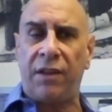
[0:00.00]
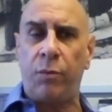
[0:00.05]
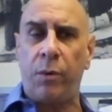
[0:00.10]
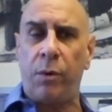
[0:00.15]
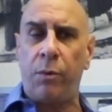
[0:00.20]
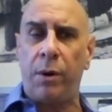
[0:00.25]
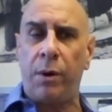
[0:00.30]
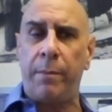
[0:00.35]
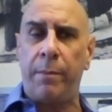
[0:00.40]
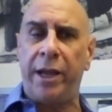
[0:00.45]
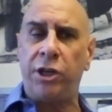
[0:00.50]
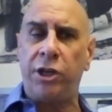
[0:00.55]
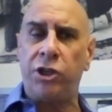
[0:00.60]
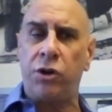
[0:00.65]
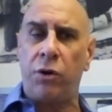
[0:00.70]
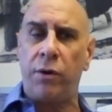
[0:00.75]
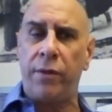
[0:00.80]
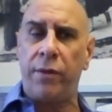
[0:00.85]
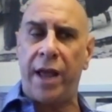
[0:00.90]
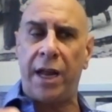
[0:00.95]
We want to make
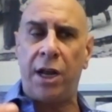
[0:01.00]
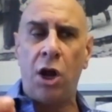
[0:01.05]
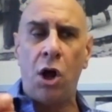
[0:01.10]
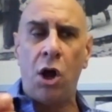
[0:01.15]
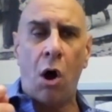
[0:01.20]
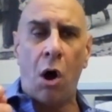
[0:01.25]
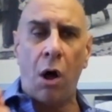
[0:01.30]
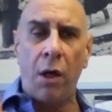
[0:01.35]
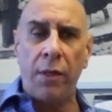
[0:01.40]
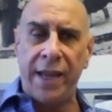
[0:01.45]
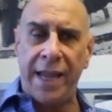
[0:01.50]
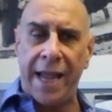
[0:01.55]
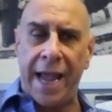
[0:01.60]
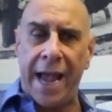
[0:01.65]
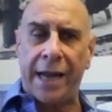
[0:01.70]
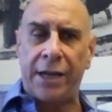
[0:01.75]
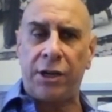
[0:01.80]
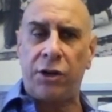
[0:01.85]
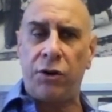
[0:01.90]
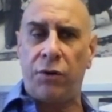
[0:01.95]
sure that all the
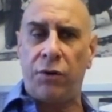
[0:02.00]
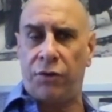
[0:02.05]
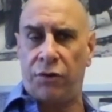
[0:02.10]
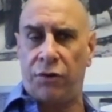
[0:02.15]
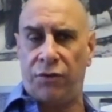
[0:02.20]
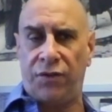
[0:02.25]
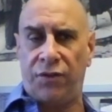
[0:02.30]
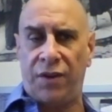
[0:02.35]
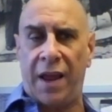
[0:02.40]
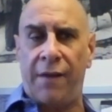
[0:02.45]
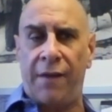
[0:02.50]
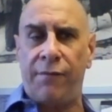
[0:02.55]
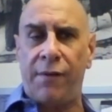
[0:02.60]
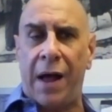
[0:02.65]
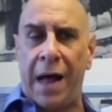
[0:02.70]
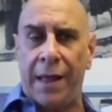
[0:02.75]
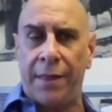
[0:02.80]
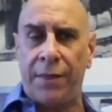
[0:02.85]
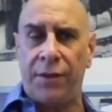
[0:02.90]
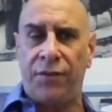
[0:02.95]
actors are safe
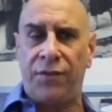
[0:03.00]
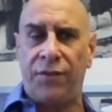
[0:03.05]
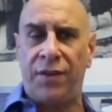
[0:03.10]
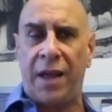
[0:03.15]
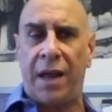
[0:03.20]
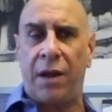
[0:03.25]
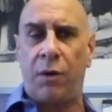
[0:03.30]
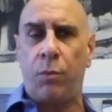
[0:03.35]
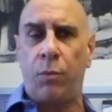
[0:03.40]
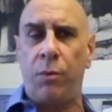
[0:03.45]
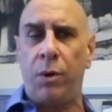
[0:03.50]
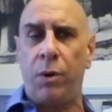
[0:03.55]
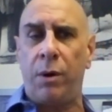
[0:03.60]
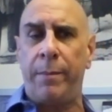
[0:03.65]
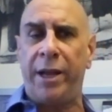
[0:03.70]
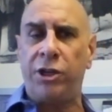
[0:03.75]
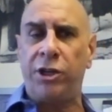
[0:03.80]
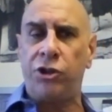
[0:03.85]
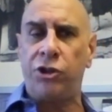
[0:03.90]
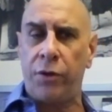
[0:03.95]
on the set. We want to
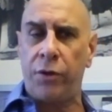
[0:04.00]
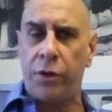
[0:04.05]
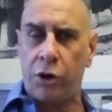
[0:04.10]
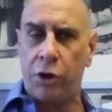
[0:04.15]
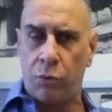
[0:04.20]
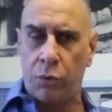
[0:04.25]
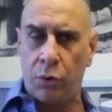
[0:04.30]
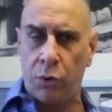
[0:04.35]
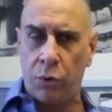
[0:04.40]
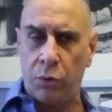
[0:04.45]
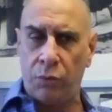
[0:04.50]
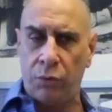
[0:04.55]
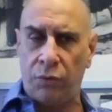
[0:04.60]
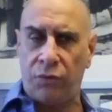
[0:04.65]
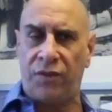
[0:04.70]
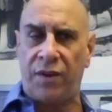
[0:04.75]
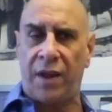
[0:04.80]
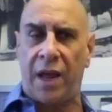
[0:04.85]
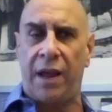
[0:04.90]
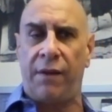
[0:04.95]
make sure the crew's
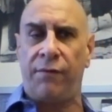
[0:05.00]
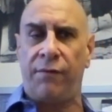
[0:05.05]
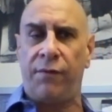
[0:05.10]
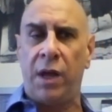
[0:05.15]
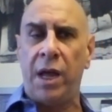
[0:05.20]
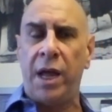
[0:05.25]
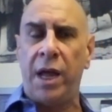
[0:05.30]
safe.